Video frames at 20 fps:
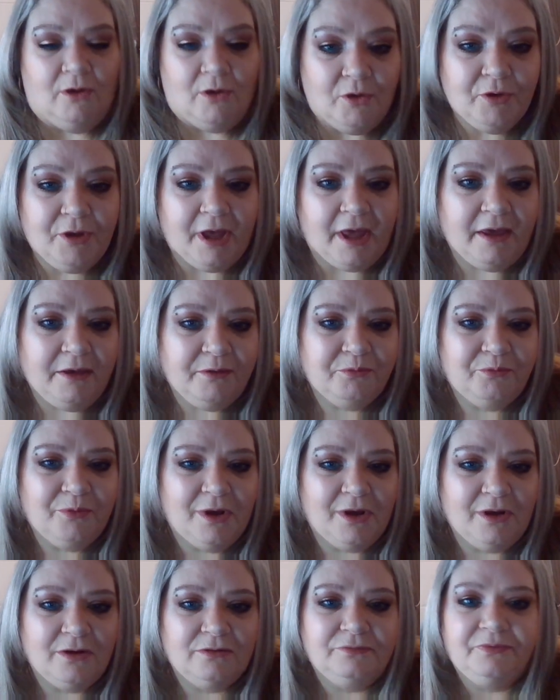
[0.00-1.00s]
Okay,
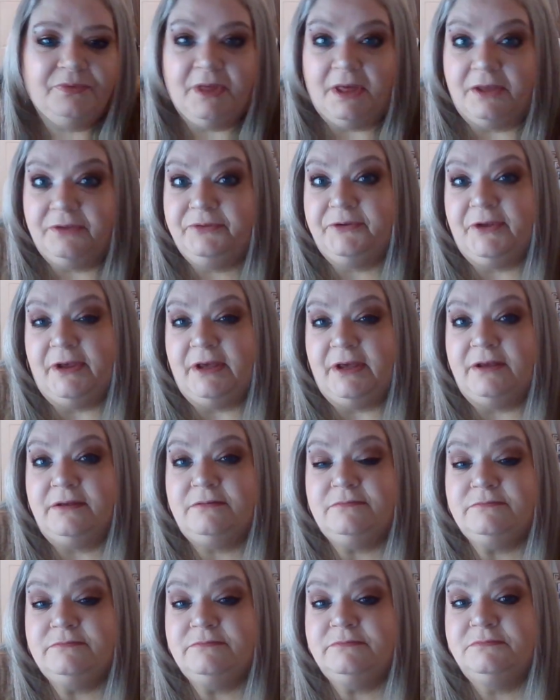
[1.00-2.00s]
well, that's
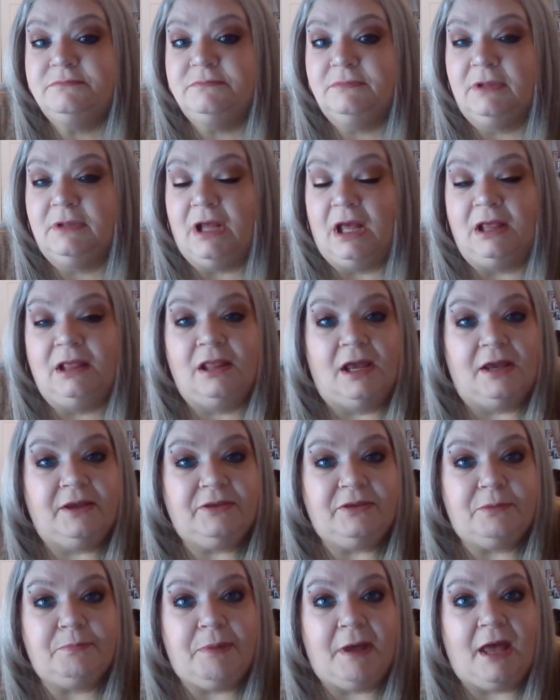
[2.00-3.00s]
it. I
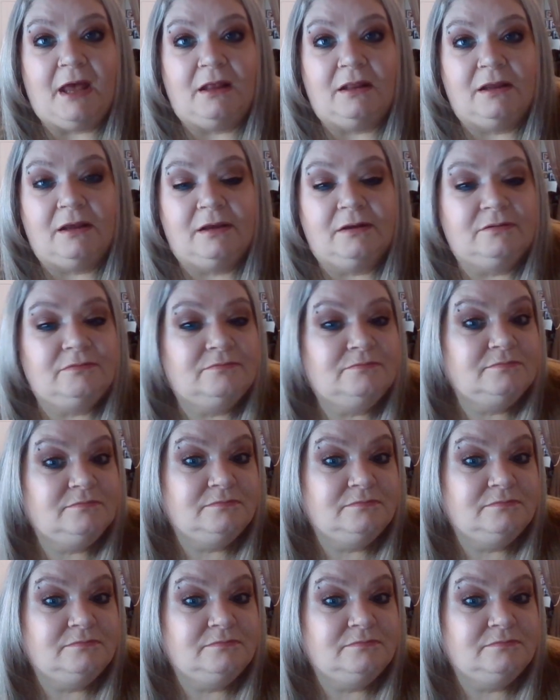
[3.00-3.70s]
like the palette.